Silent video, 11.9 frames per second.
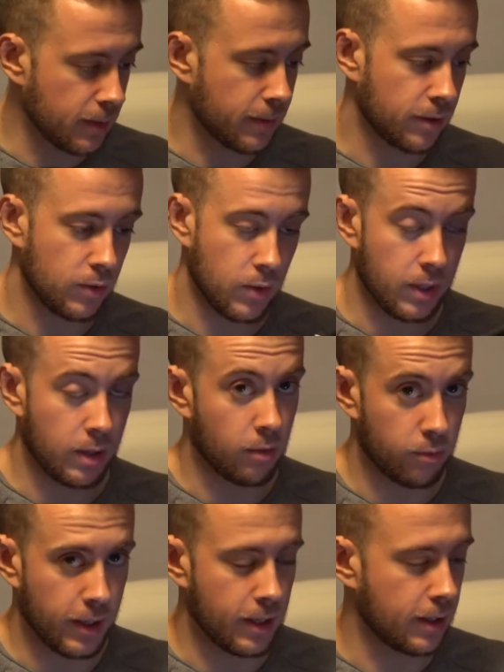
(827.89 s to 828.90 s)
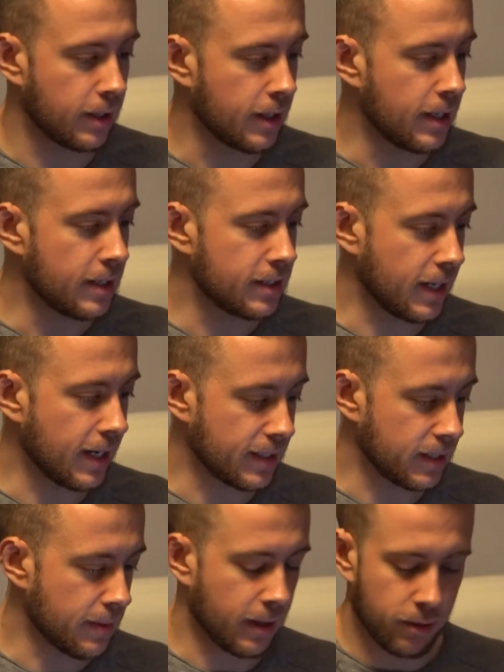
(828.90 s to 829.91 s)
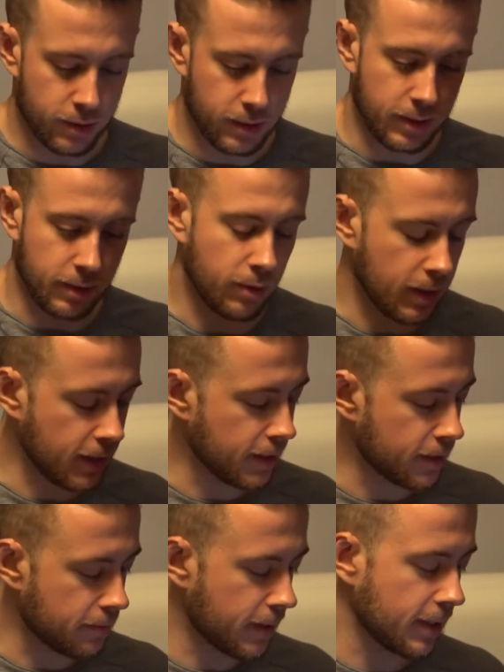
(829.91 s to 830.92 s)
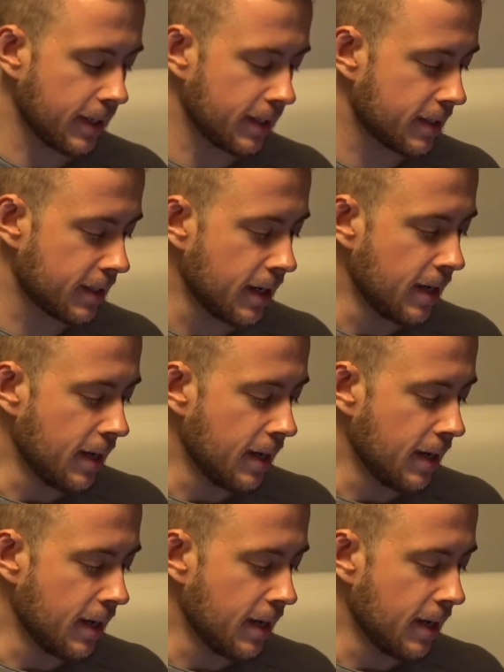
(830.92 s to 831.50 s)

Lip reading: even though you're already seeing at the macros and ingredients, but it's